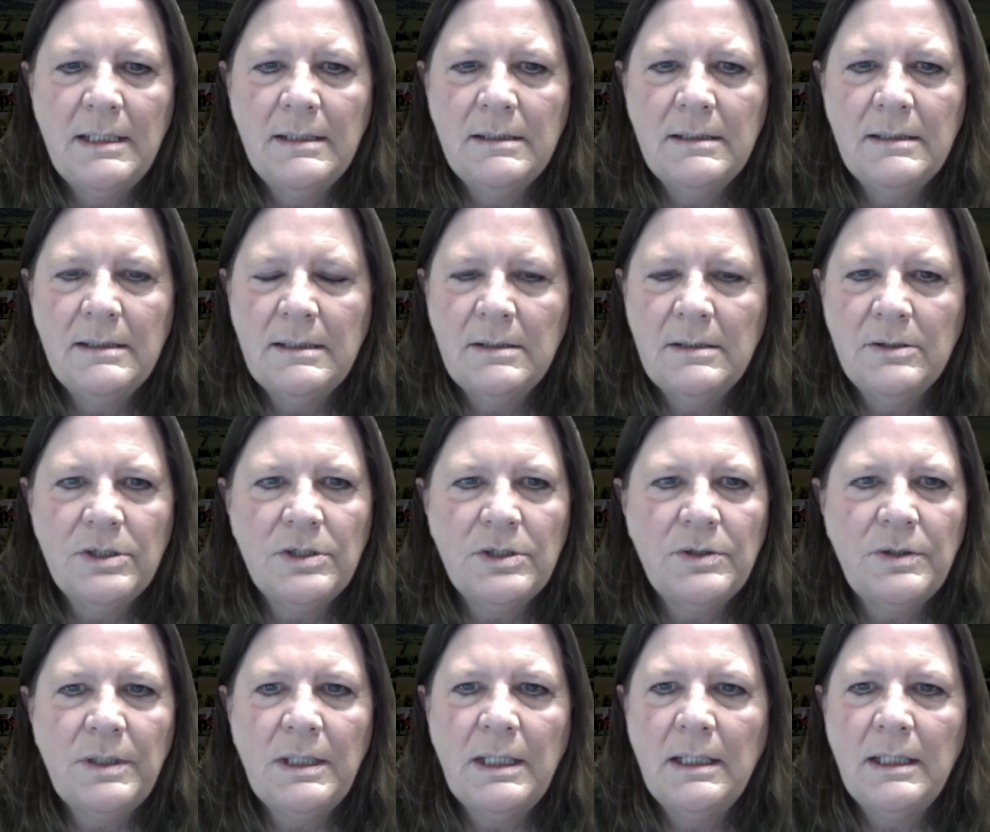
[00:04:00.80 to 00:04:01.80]

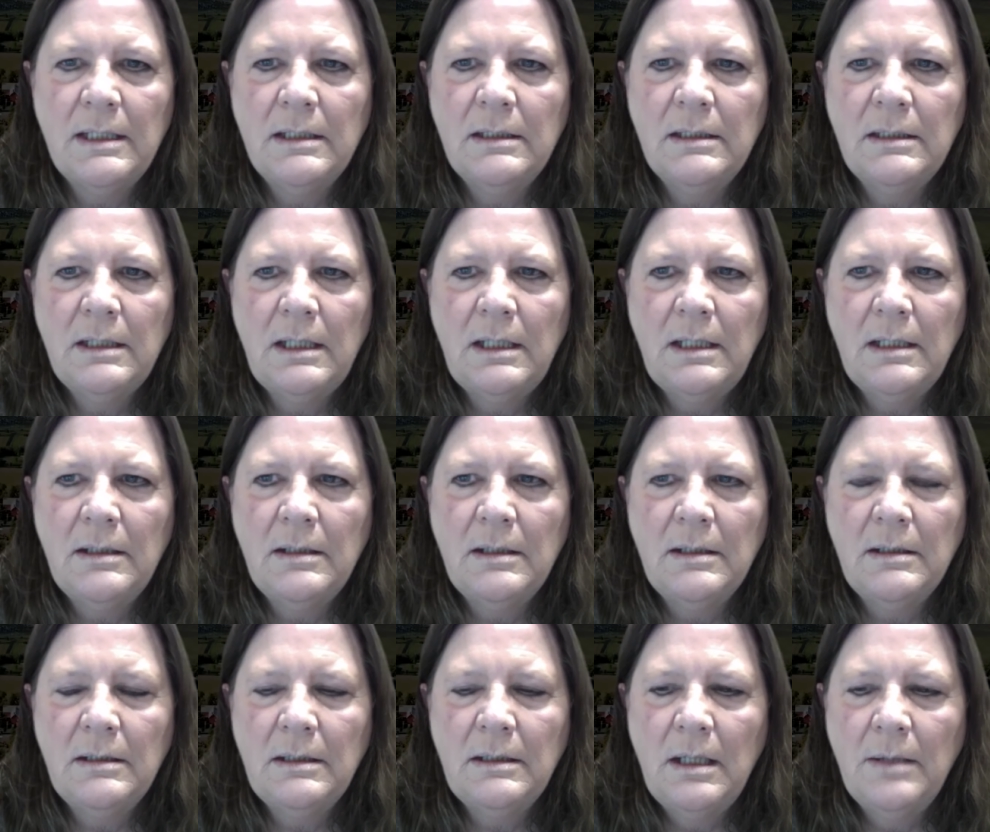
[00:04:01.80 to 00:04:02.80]
silkscreen,
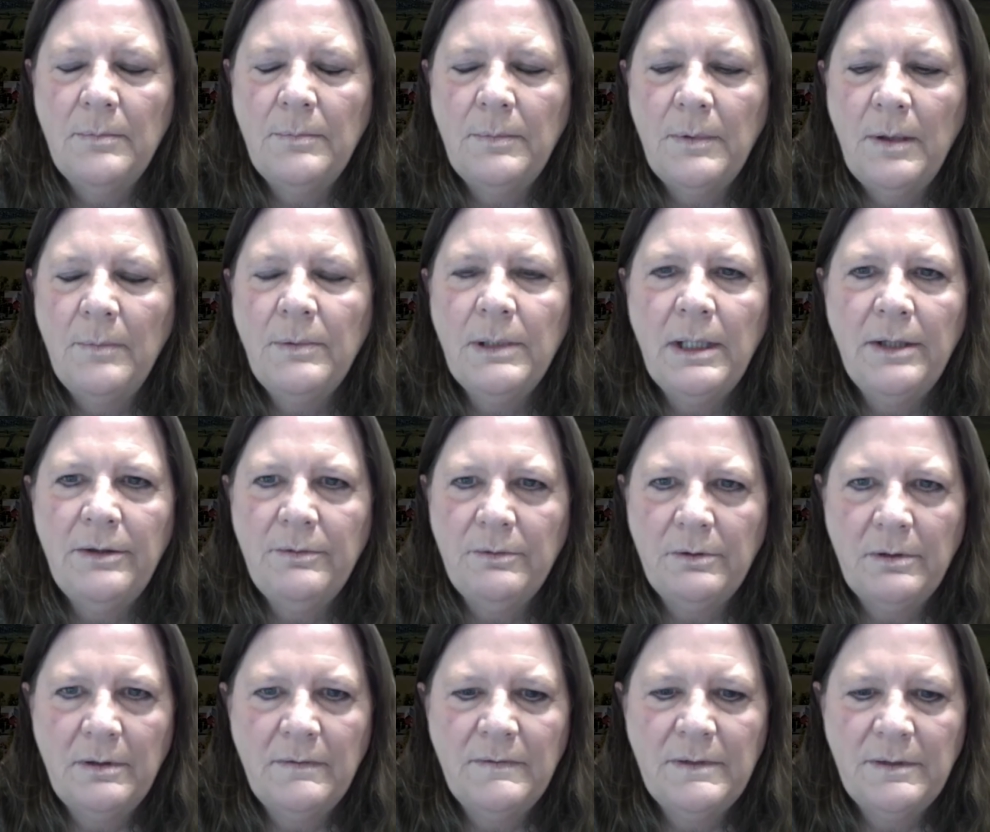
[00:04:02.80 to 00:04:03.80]
a
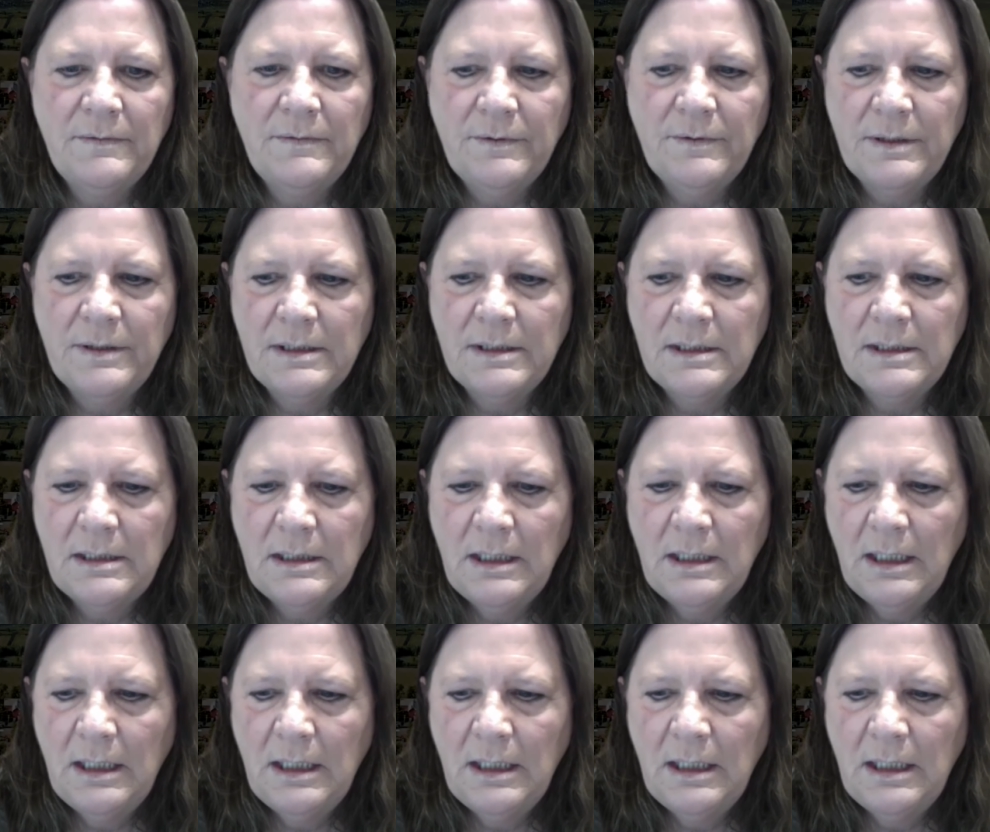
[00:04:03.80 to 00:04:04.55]
plethora of different